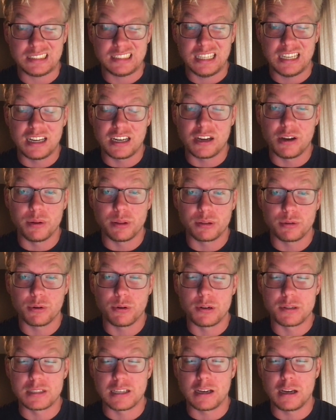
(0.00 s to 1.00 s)
I had to go through
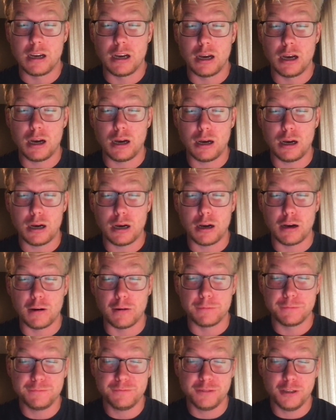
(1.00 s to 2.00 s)
it. I was like, oh
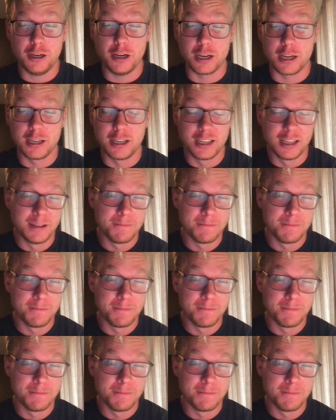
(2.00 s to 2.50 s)
fuck,